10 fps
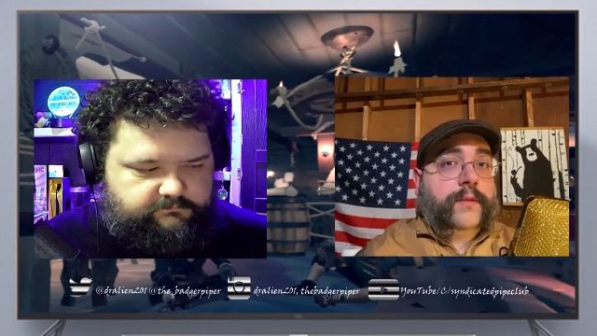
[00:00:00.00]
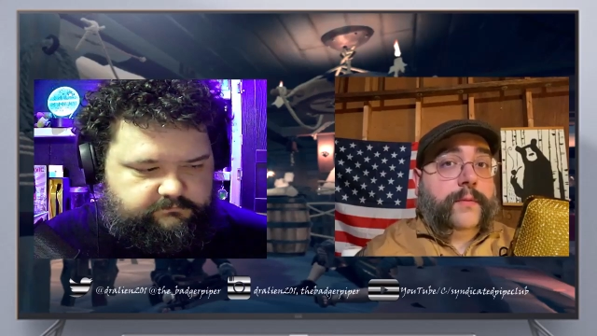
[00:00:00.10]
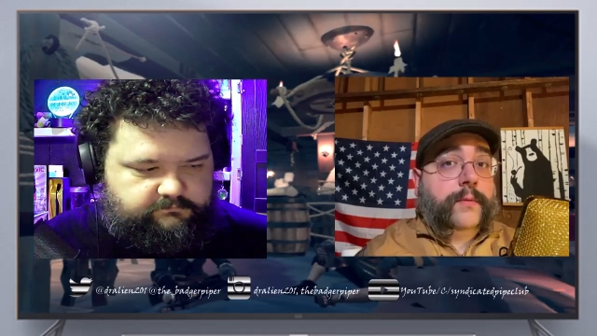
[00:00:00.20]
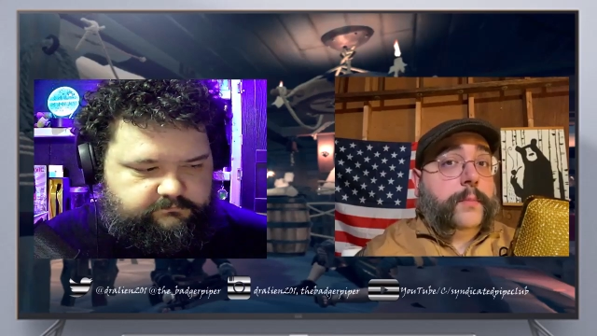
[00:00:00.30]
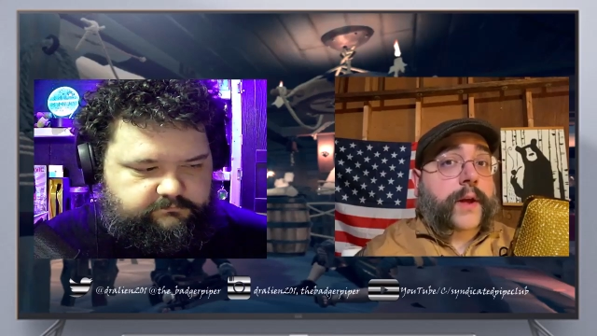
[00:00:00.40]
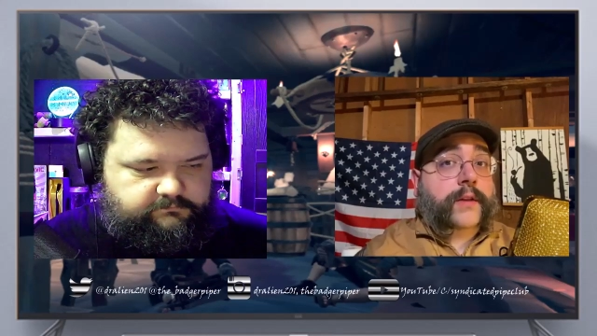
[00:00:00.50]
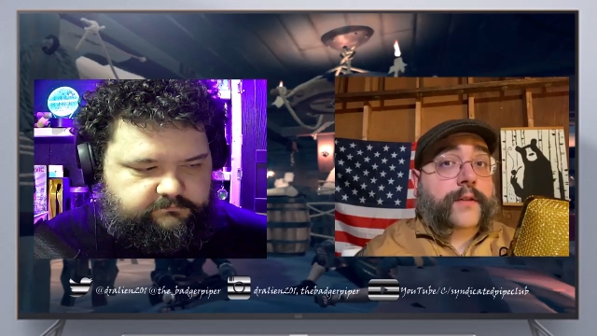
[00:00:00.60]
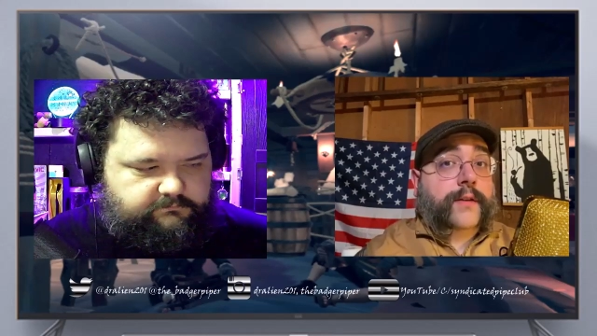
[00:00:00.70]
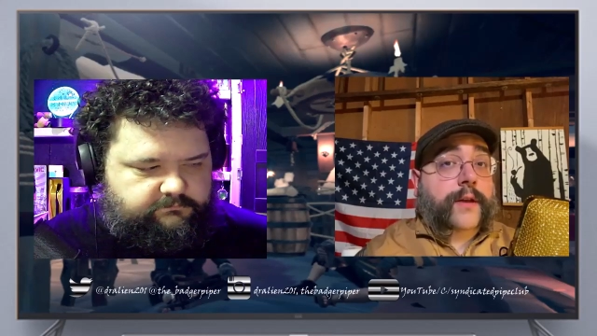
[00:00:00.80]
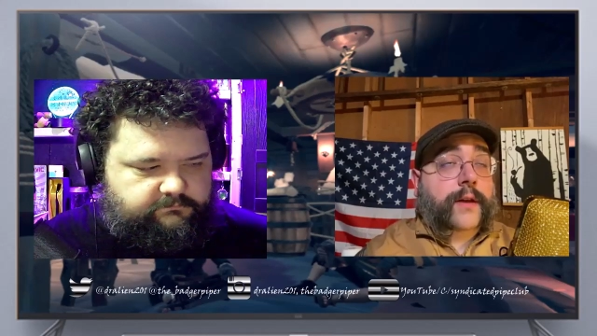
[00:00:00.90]
Speaker 1: from Blackjack
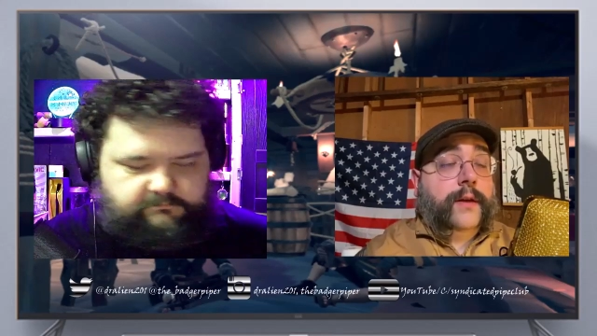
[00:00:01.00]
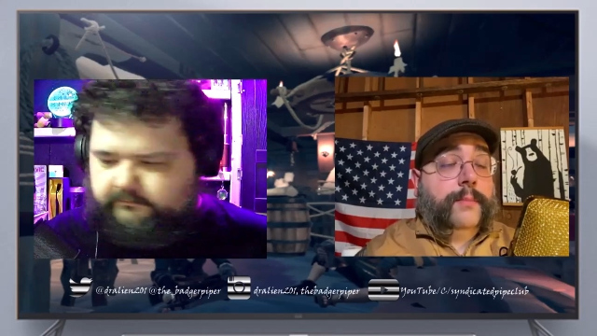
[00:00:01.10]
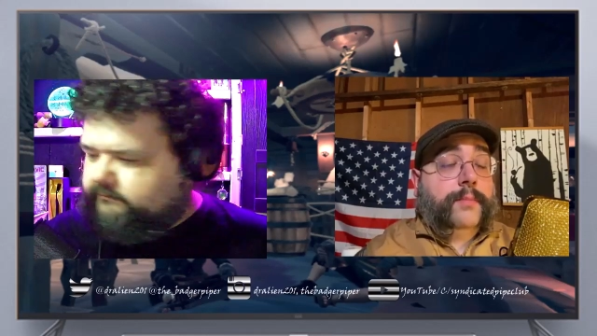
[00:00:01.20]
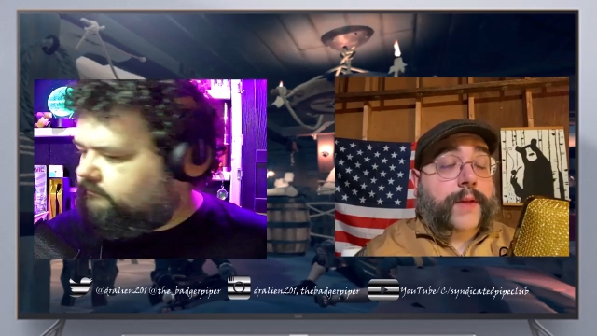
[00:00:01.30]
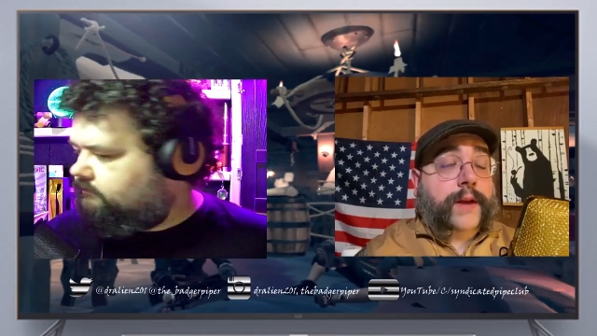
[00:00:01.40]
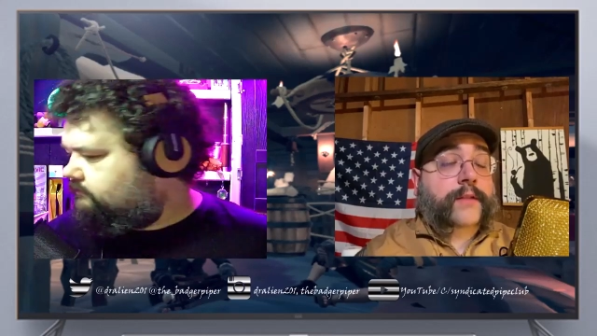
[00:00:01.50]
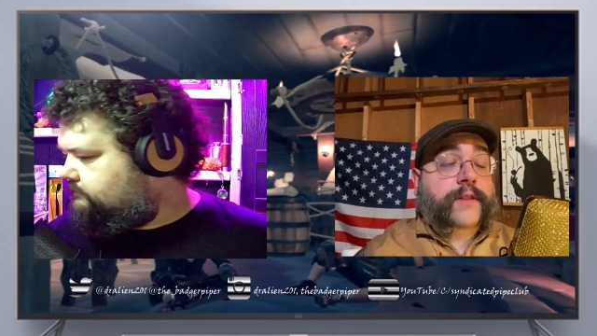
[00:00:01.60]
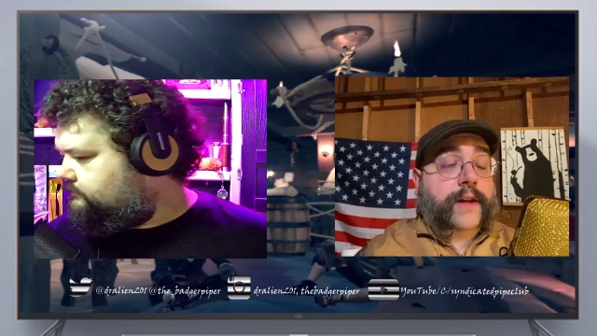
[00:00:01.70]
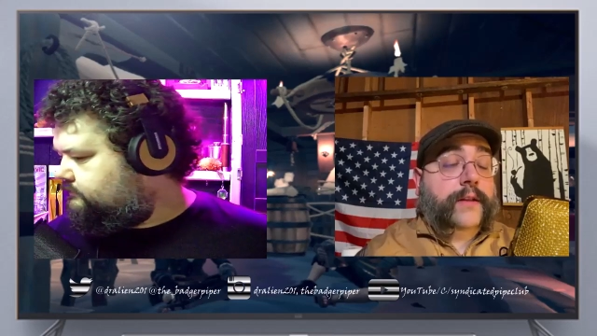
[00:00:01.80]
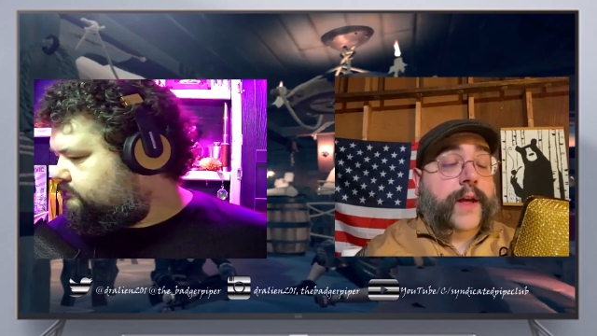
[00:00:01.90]
Blackjack
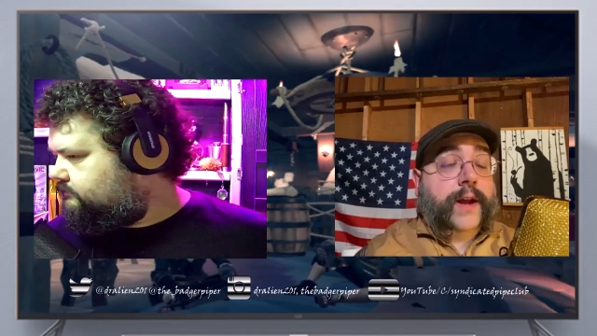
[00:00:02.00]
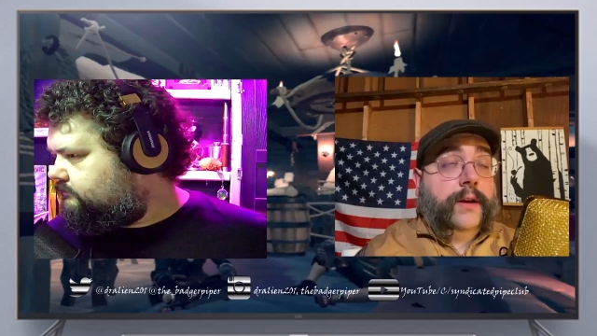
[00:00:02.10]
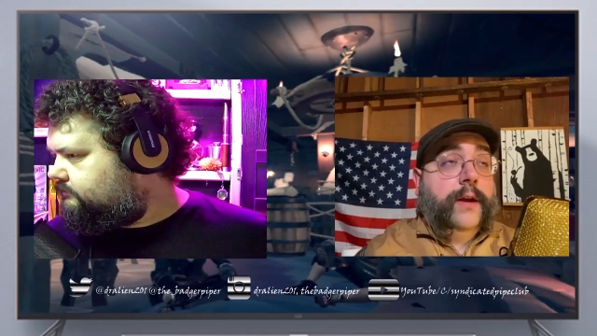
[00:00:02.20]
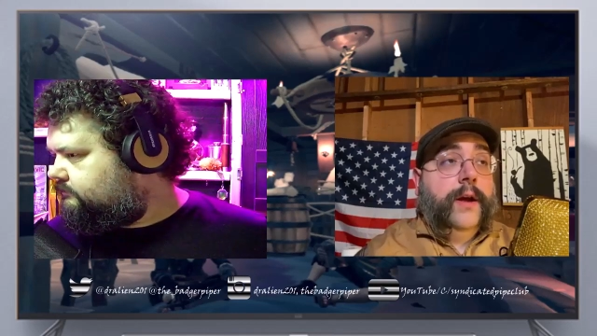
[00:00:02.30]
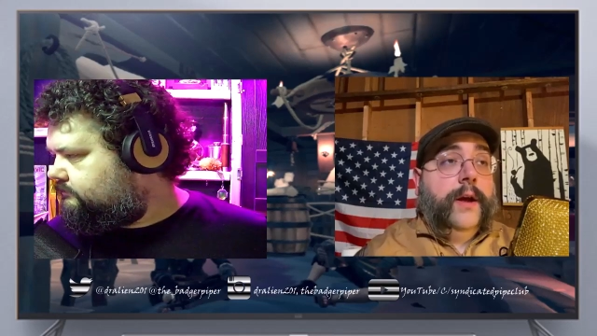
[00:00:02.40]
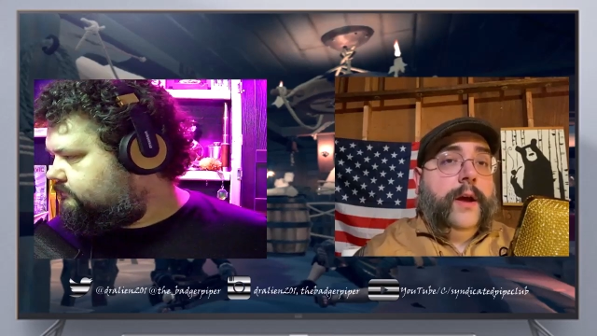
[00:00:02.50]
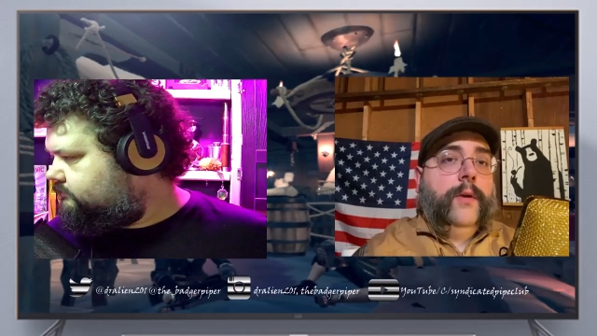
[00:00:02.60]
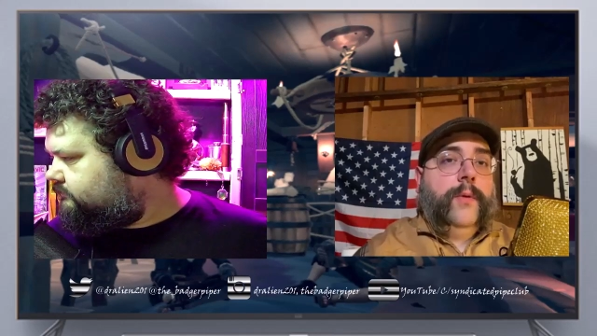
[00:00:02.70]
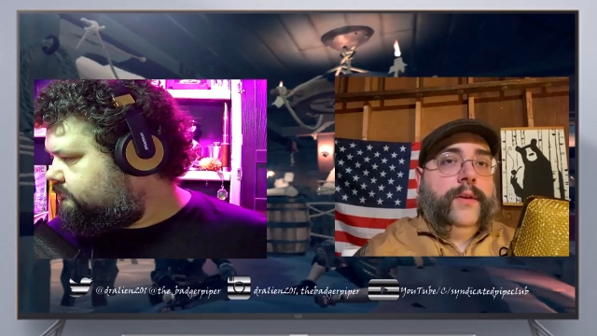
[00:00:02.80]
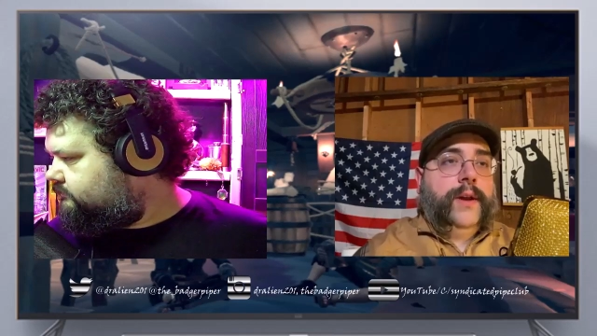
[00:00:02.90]
line
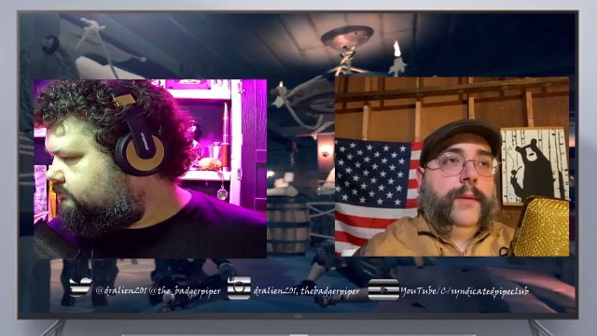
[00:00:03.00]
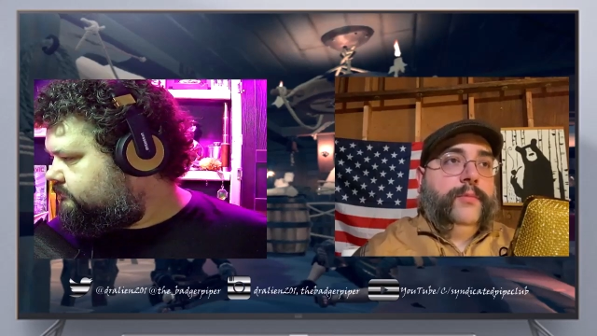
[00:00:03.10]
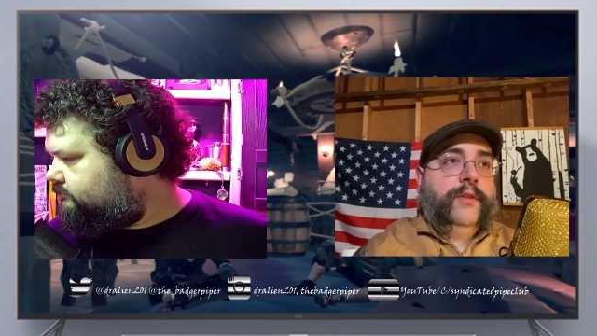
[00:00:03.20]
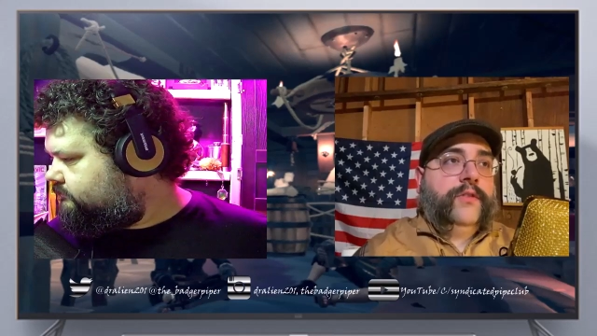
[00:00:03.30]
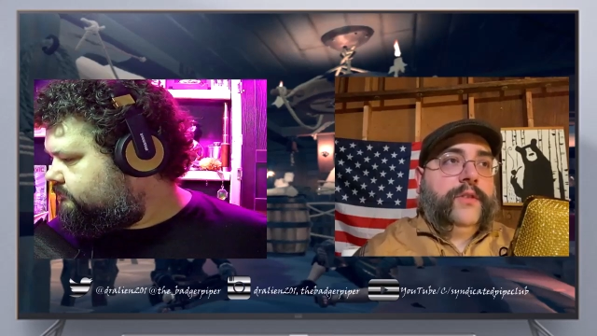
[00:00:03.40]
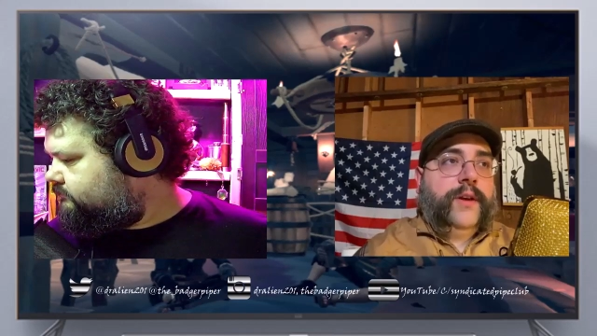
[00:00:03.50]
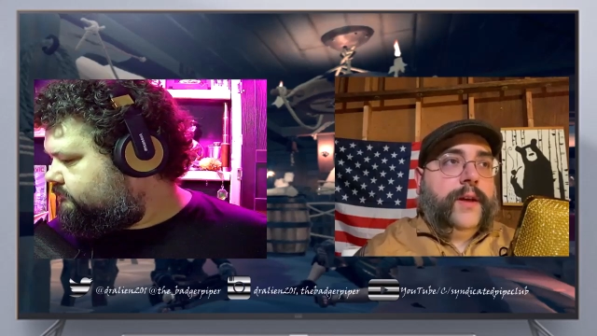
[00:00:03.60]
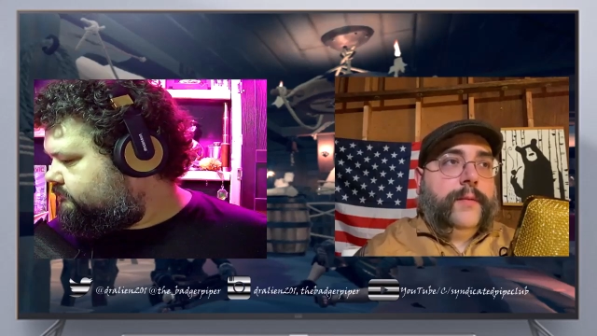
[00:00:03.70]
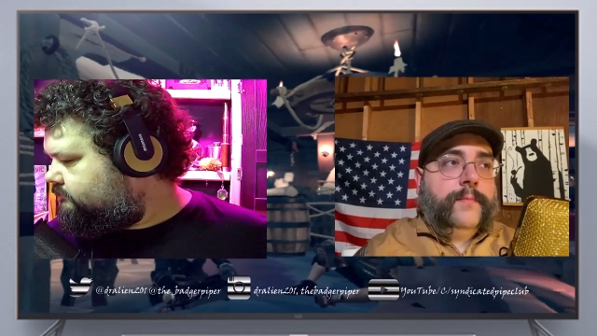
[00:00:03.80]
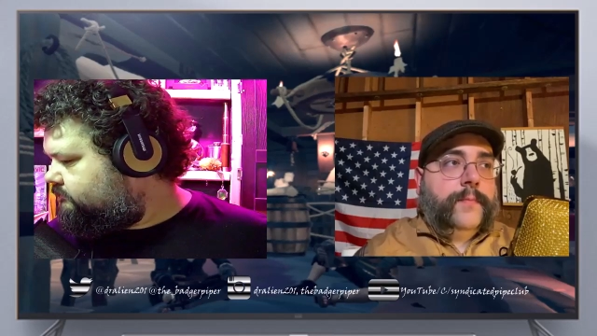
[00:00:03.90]
one day. Just uh,
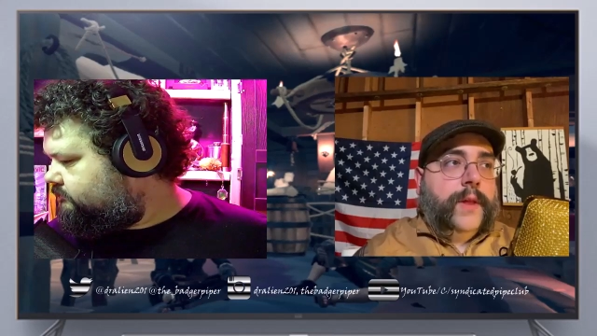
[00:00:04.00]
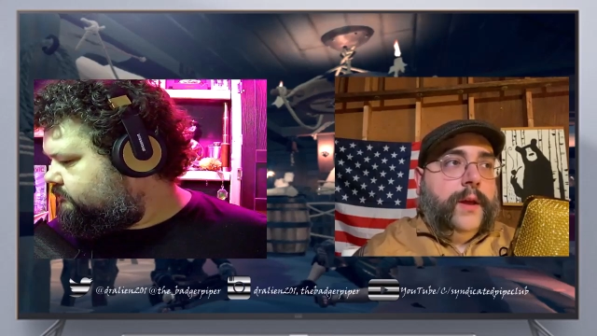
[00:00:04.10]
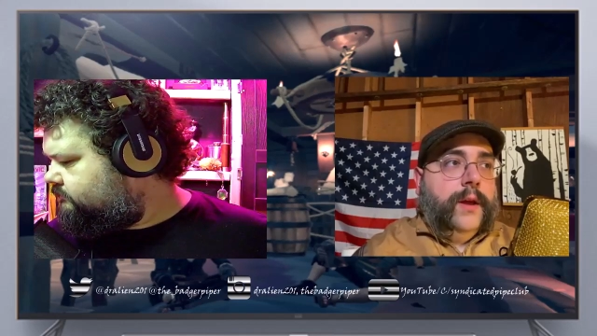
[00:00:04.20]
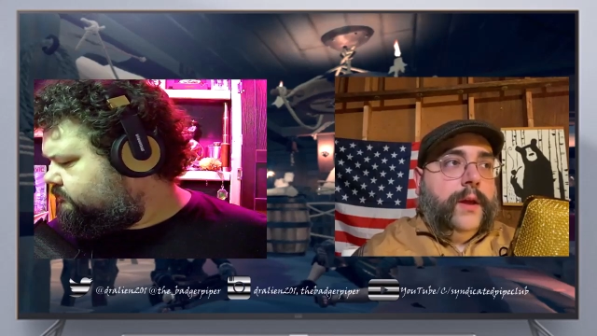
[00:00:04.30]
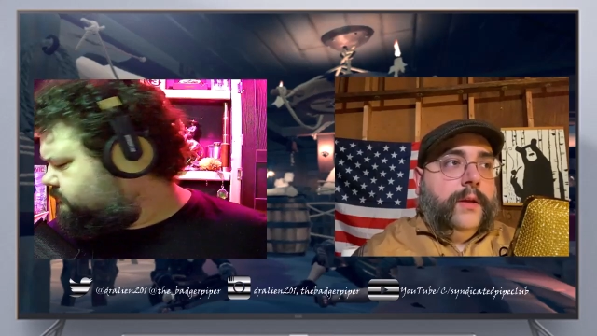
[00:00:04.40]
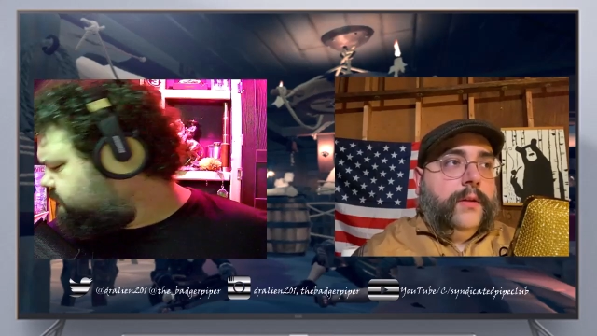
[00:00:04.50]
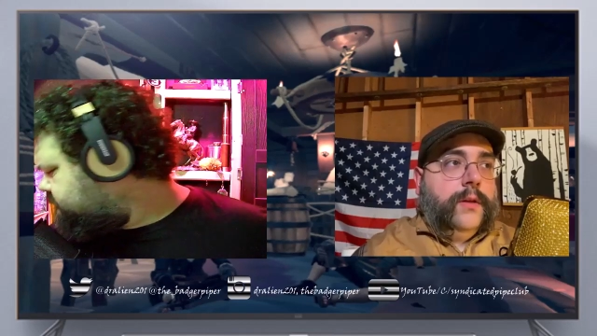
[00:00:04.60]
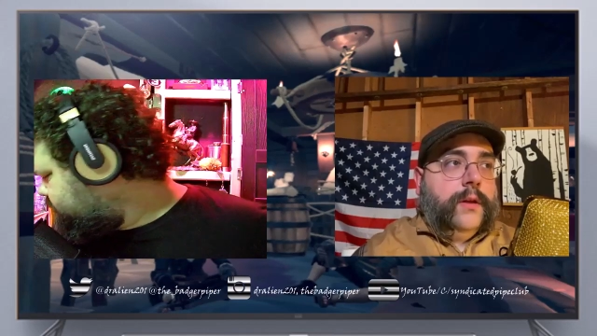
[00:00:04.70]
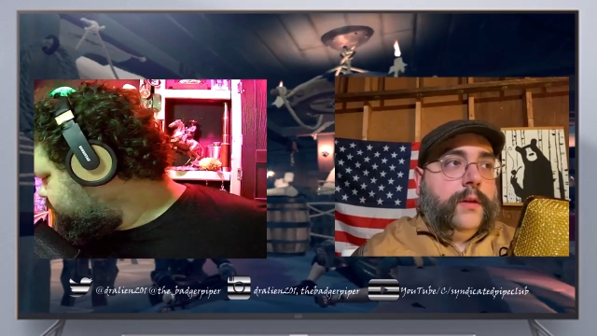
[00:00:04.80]
the the